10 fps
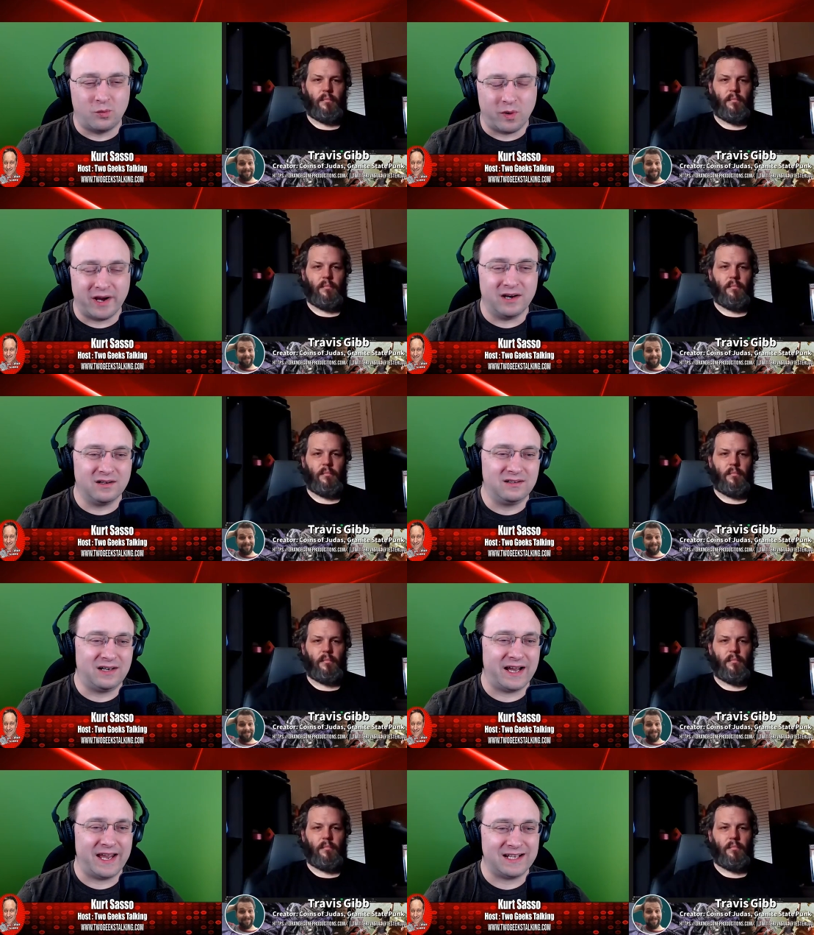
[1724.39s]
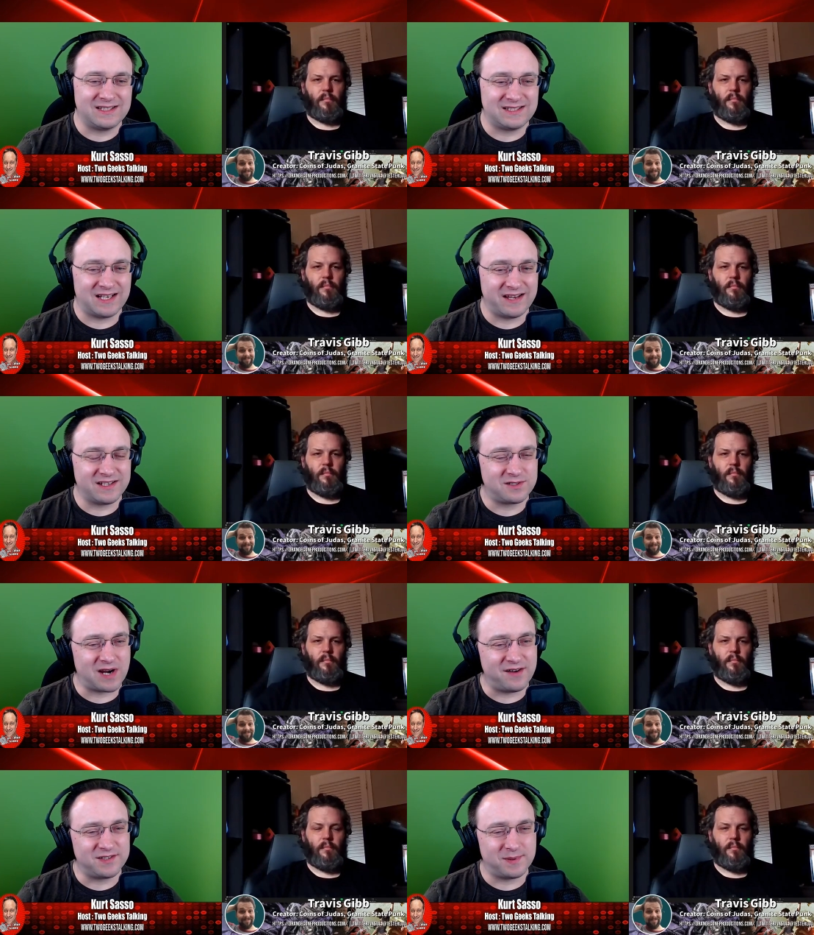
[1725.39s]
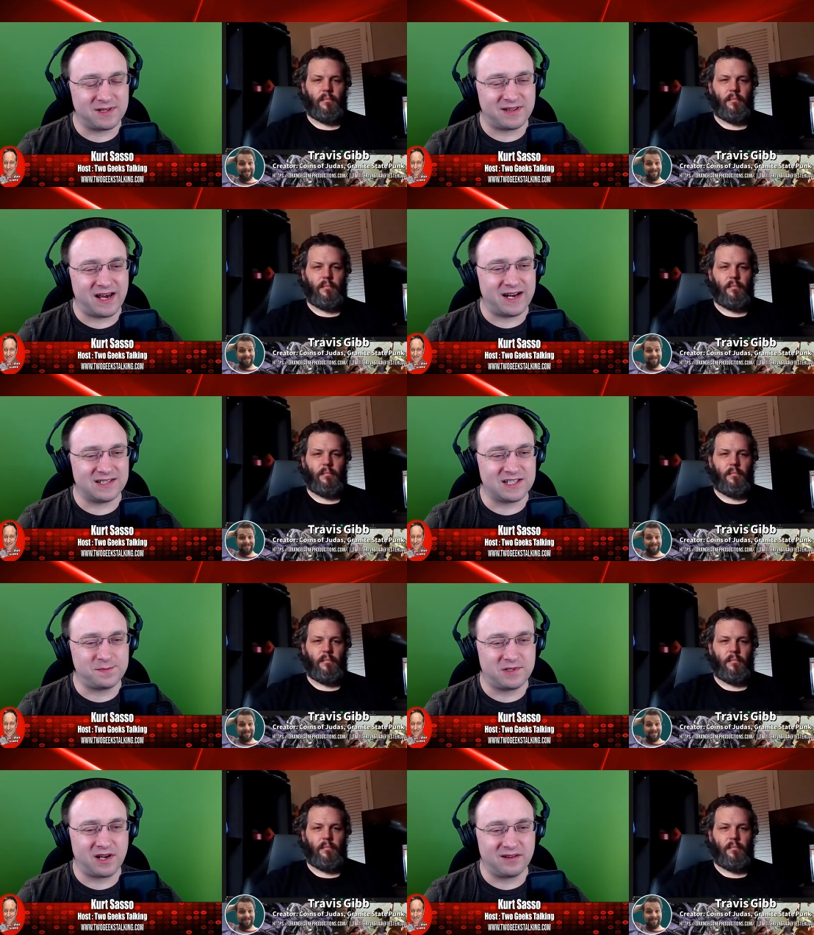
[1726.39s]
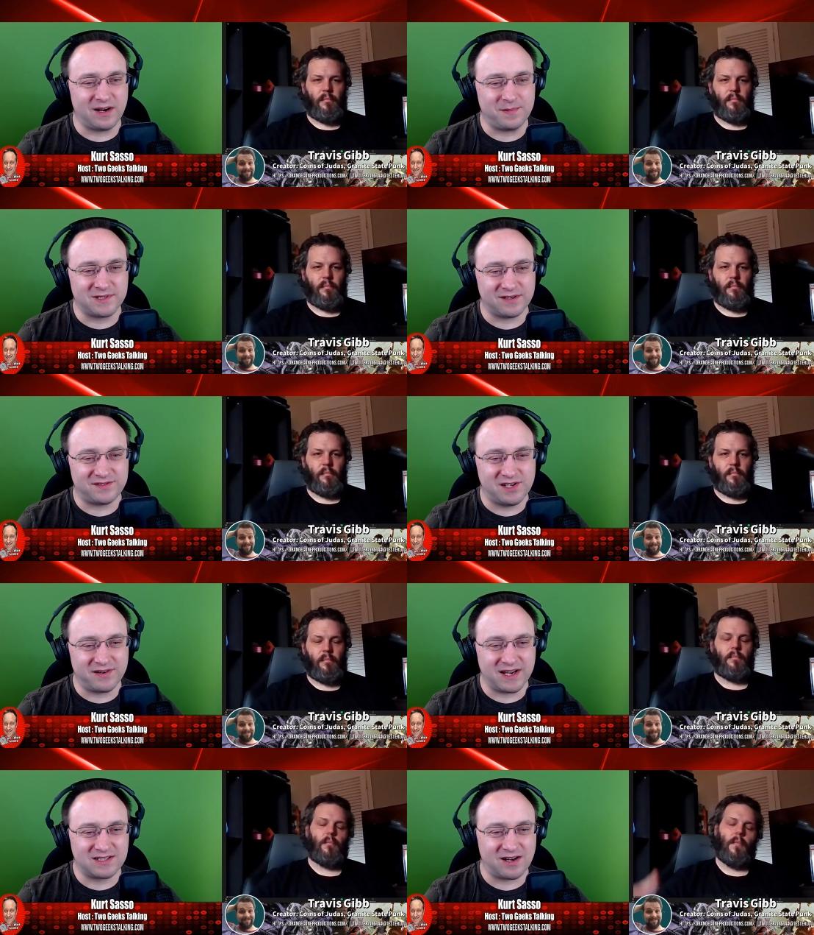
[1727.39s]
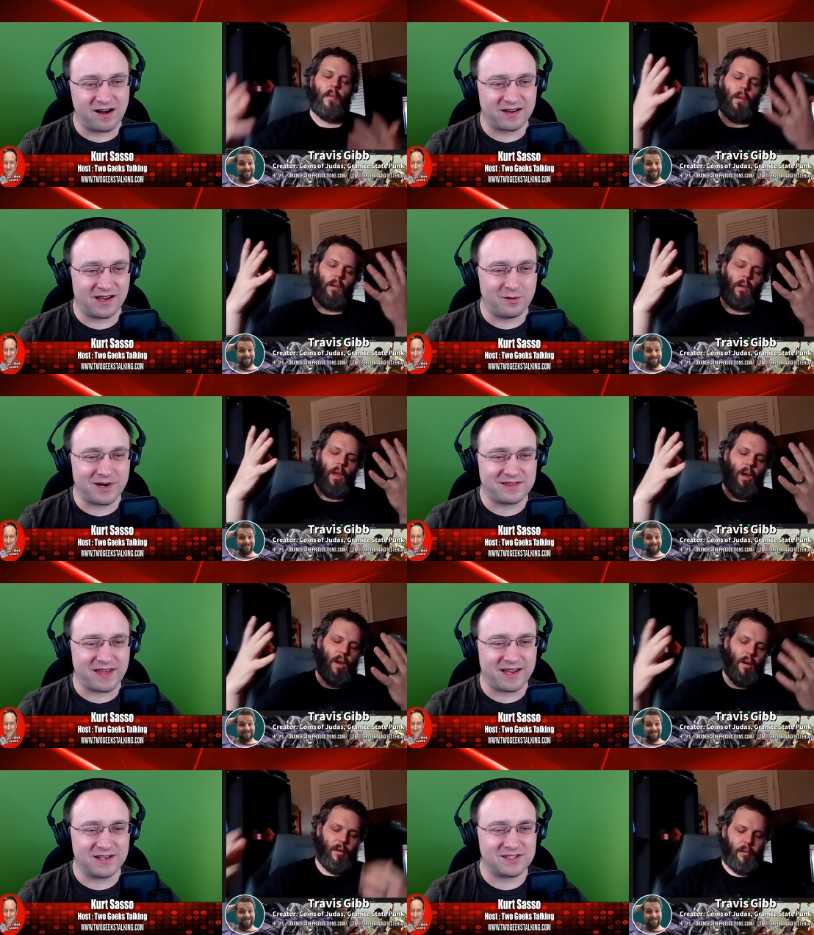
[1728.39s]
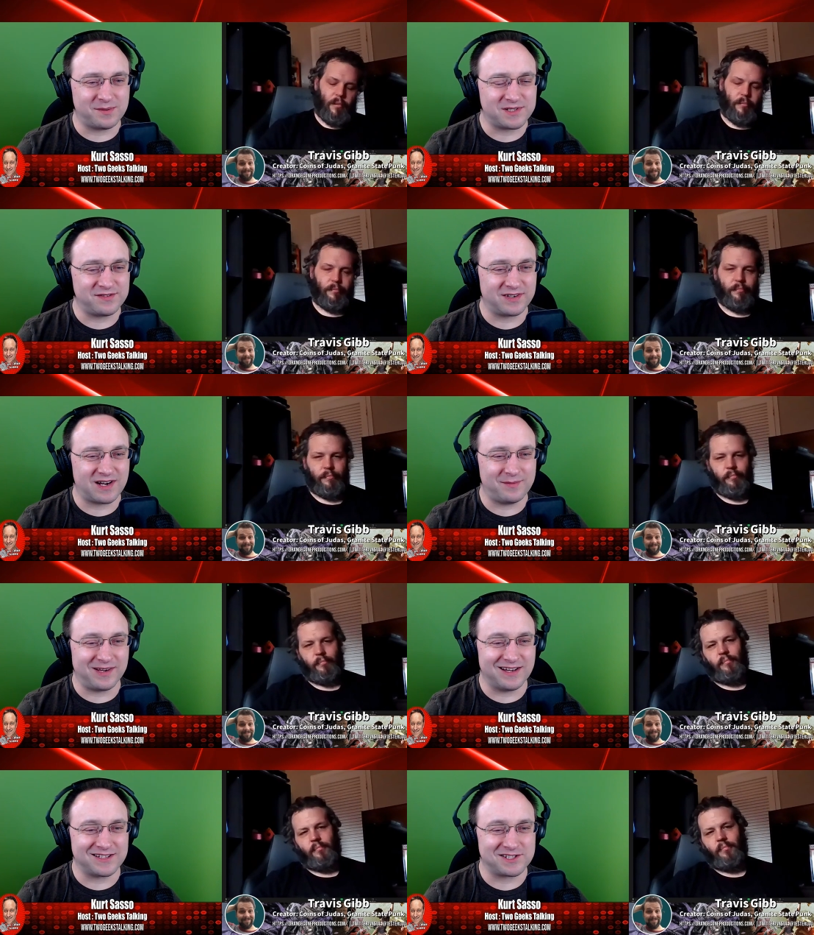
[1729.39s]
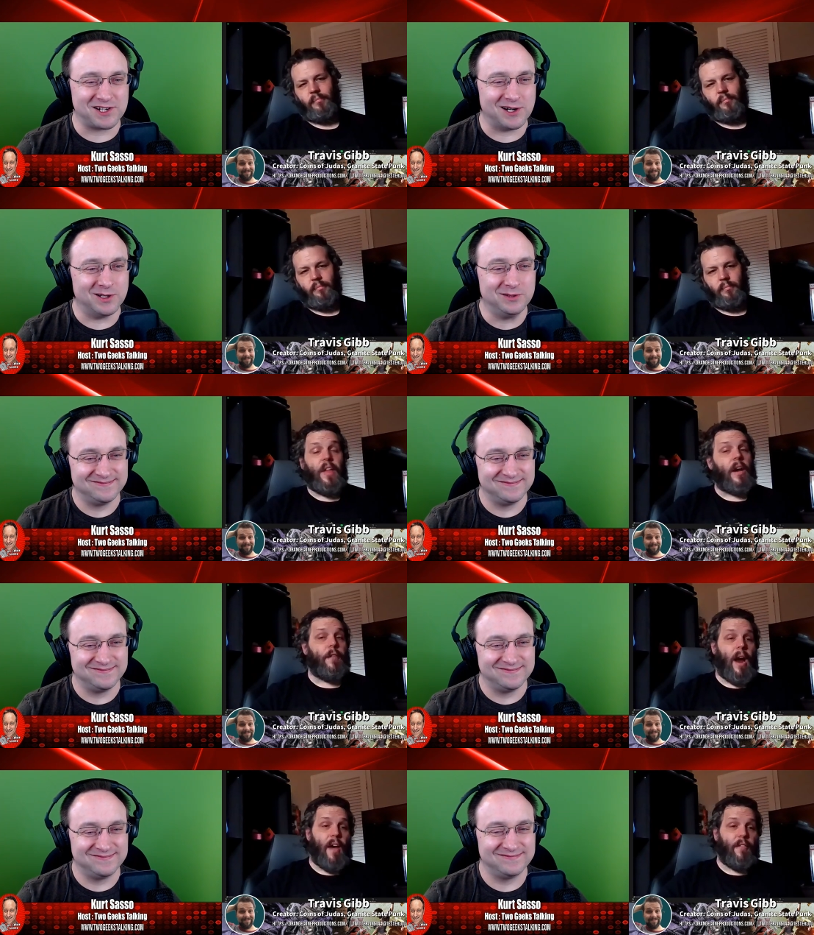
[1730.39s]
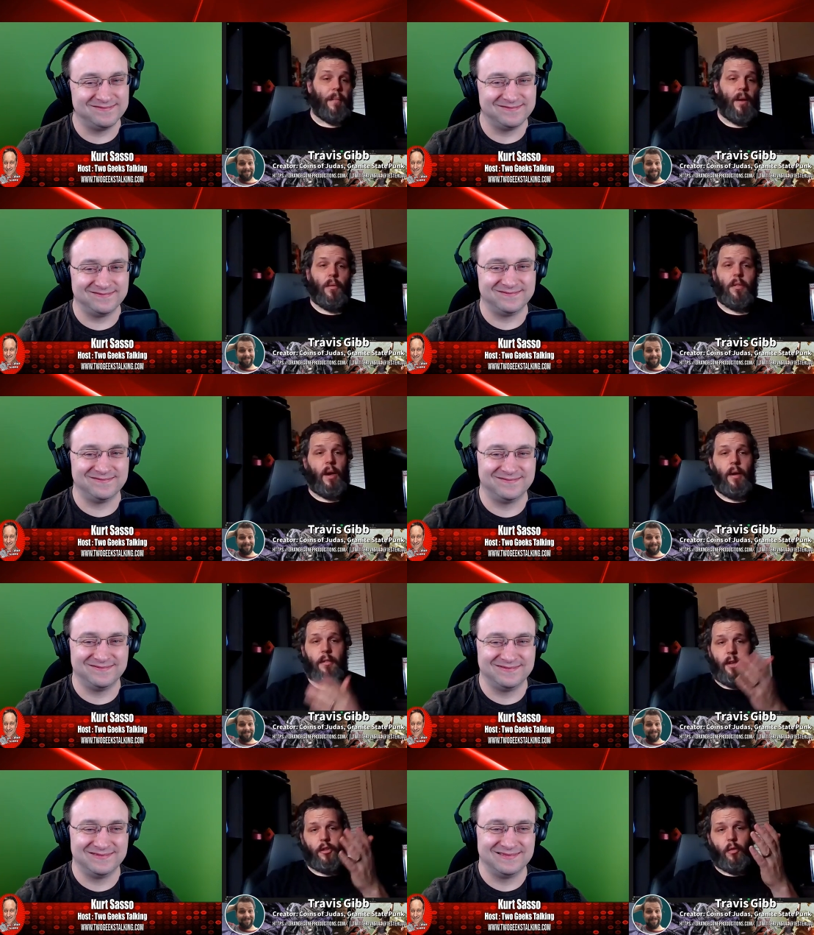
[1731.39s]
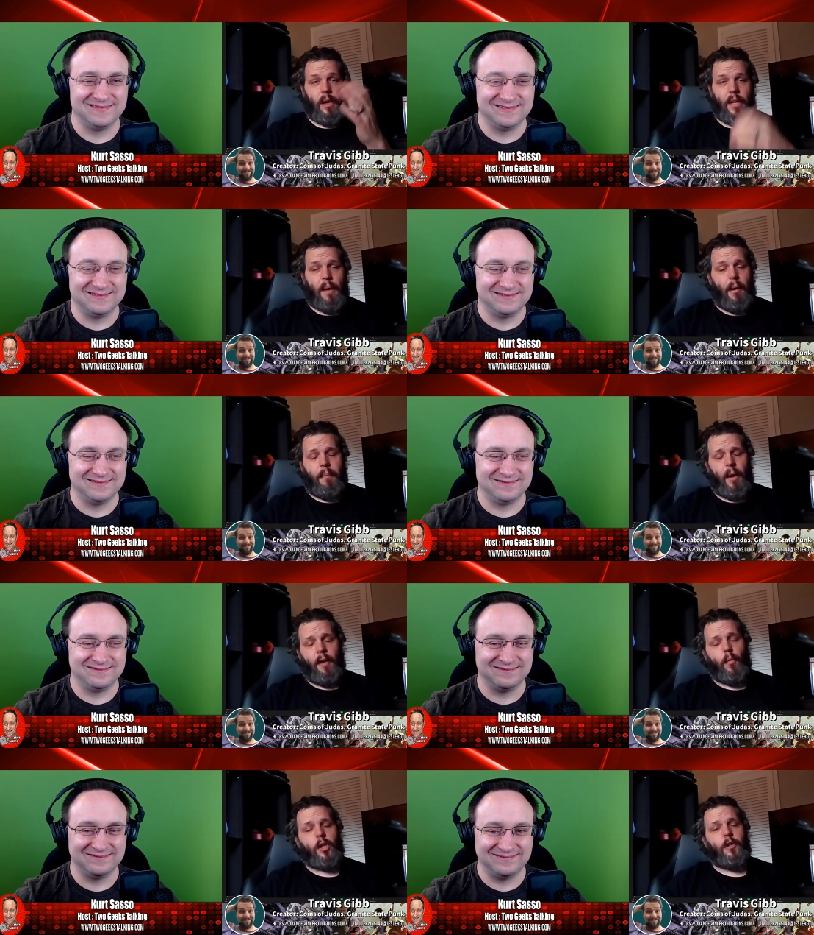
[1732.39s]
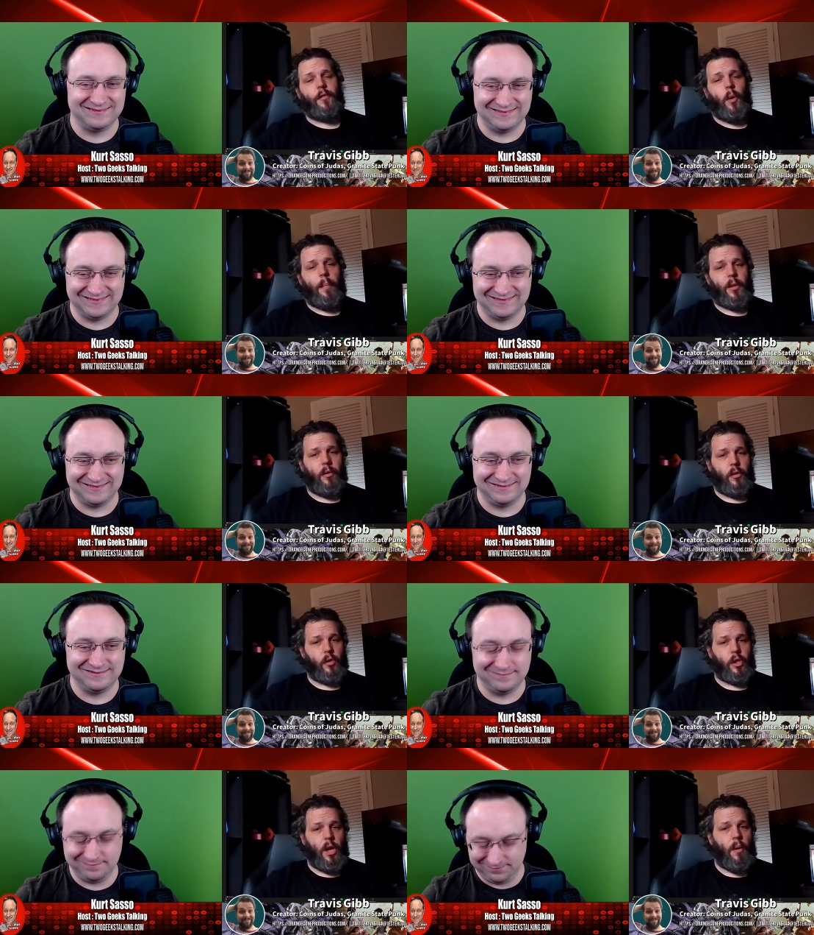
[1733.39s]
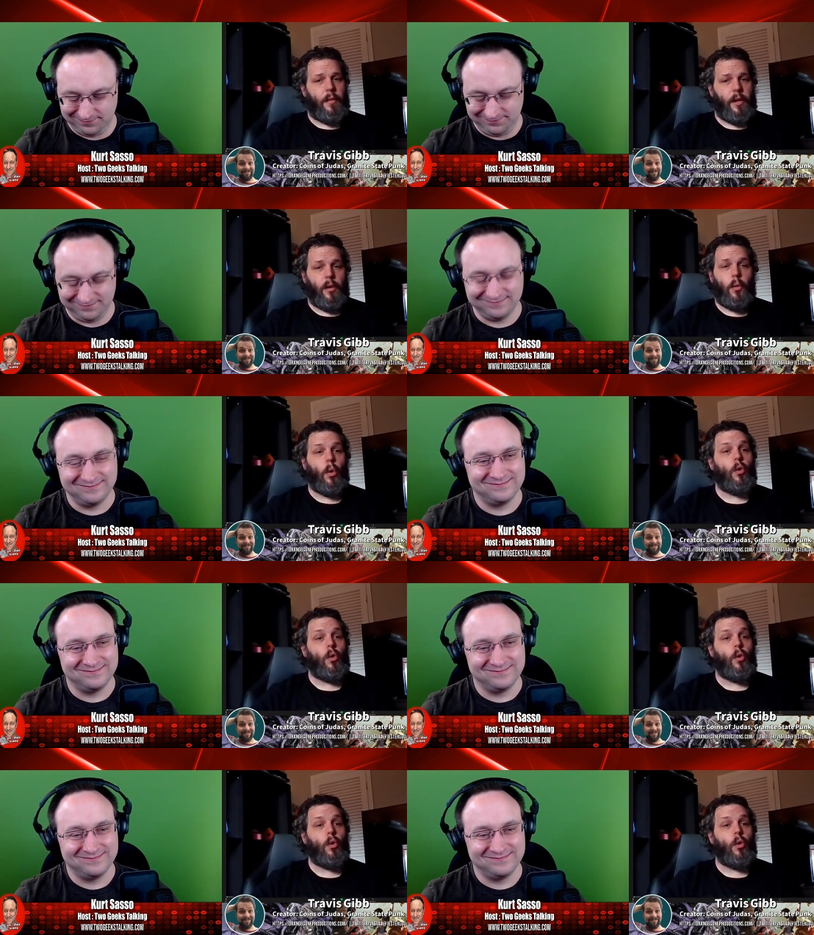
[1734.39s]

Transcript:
Speaker 1: Well, I hate to say this, Travis, but that ends this particular episode of Two Geeks Talking. I want to thank
Speaker 2: you oh. so much for coming on the show. Well, thanks for having me. It was uh, such a great time. I've, I've watched a few episodes of your show. I think you